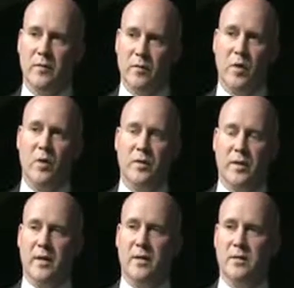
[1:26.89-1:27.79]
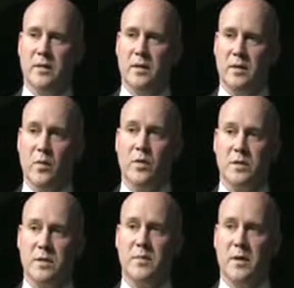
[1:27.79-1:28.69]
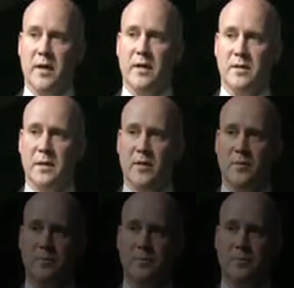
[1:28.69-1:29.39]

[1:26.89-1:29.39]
growth, and the worst is behind us now.